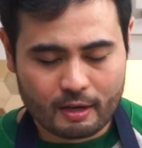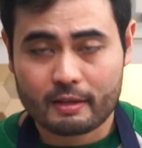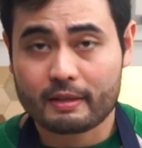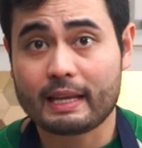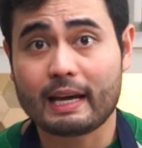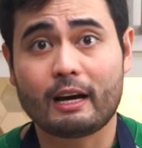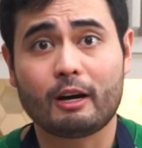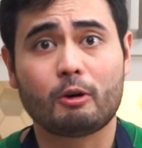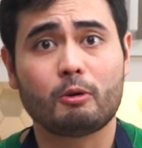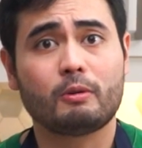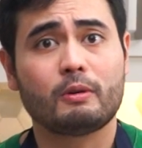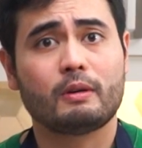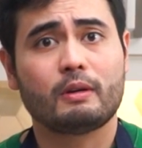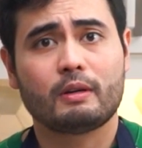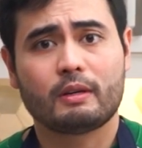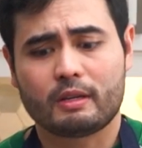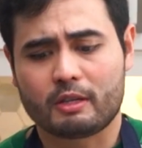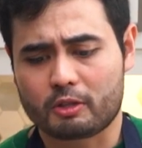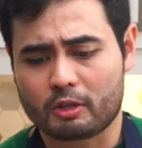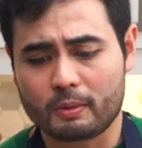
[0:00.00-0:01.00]
Now,
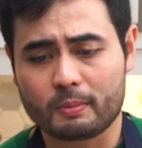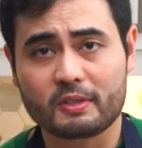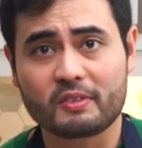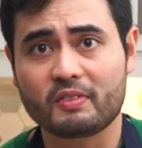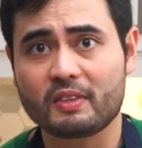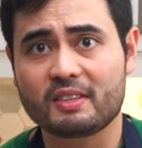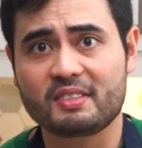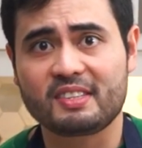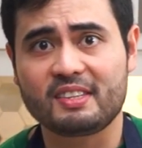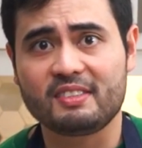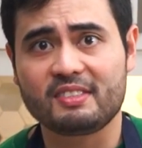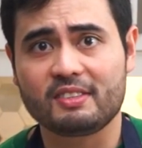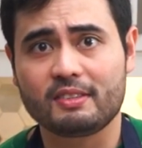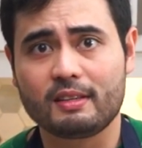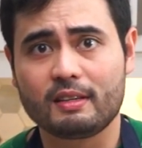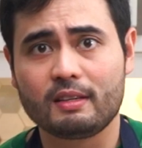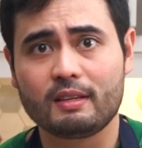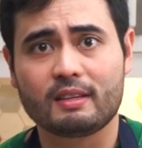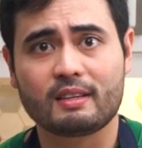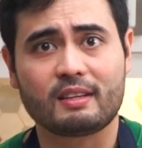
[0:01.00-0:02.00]
in terms of the
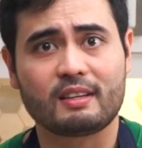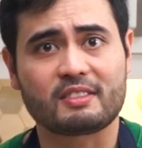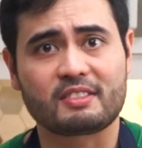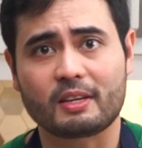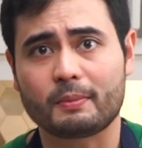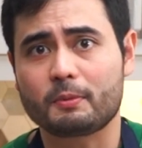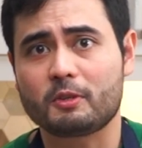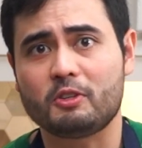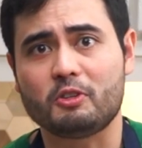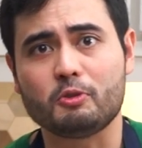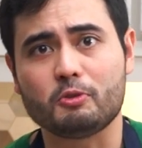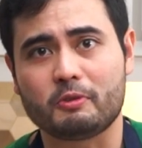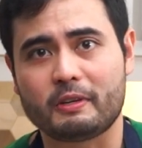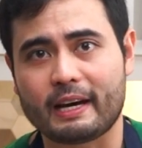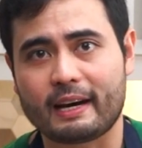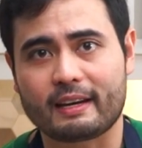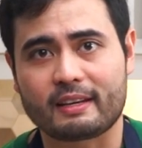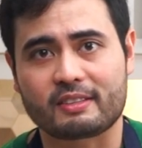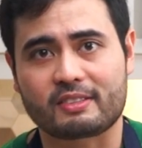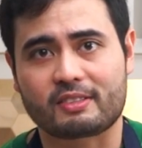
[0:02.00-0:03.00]
seasoning, it's up to you
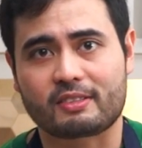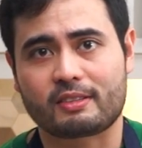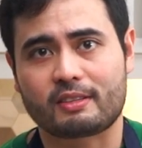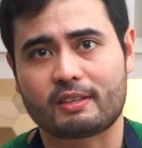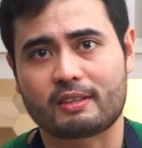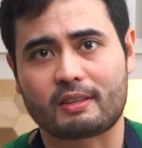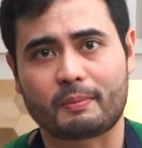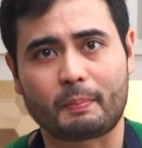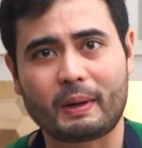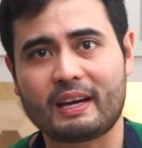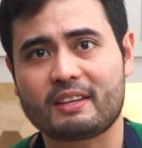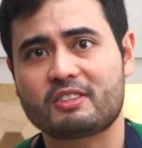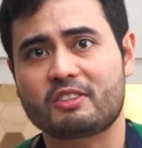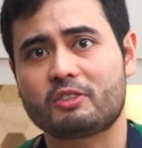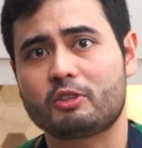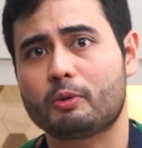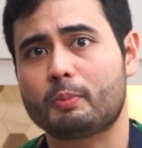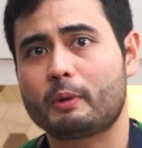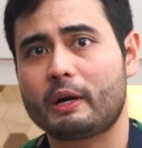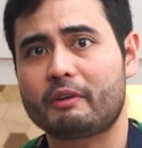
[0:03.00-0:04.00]
guys. It depends on
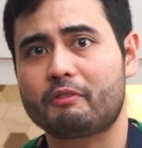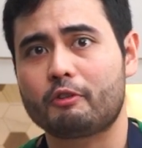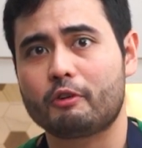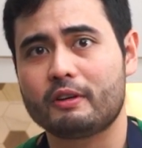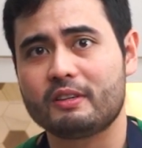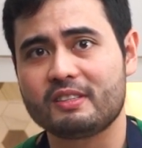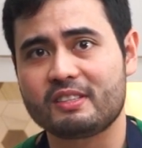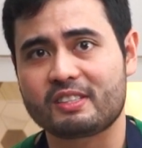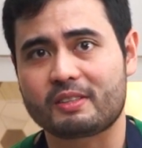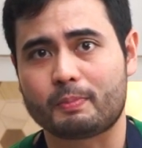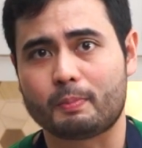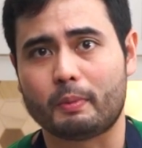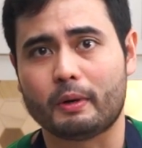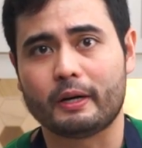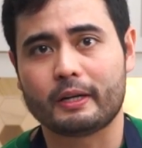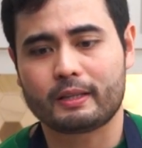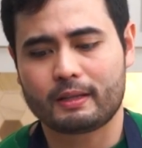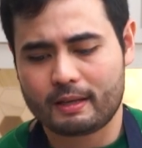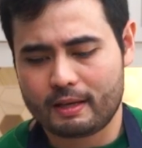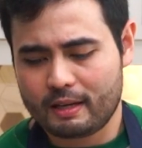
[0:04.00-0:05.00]
your preference,
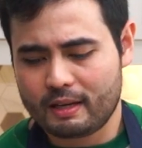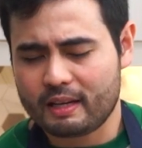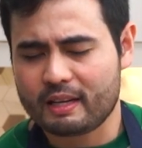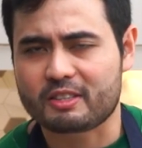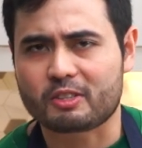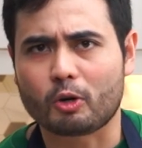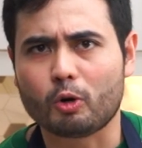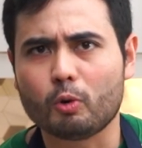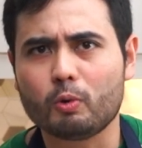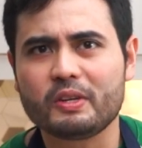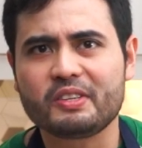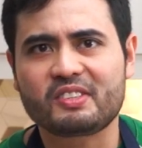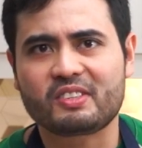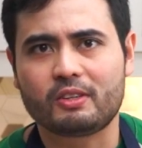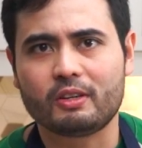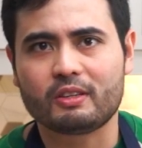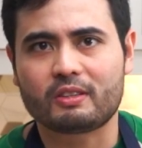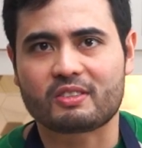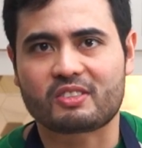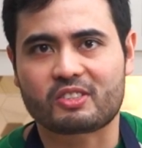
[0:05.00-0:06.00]
but it's always
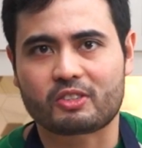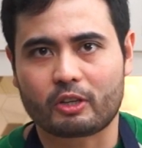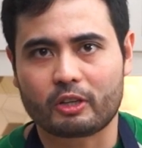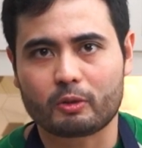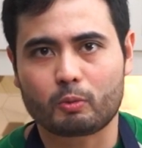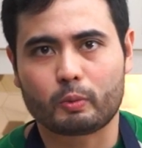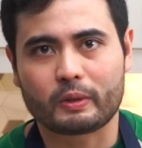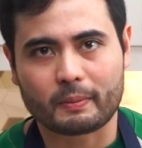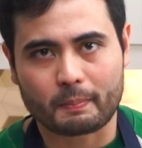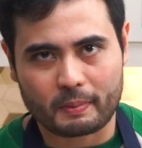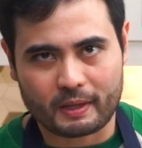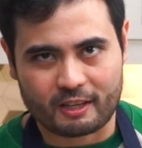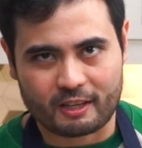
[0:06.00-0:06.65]
good to start with a